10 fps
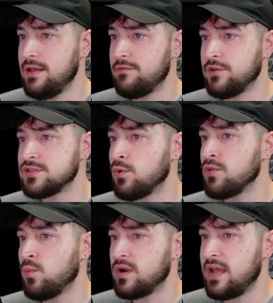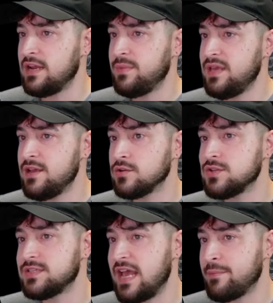If there is more than 1 enemy, he
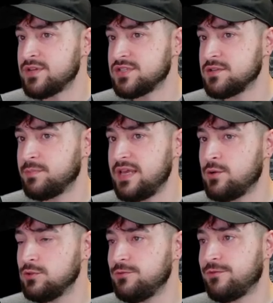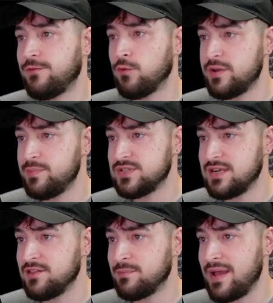also damages them equal to
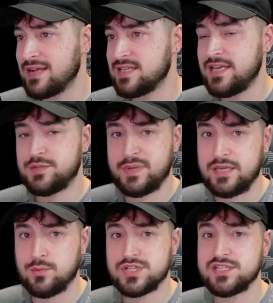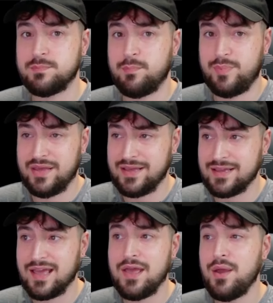40% of their max HP, which is big,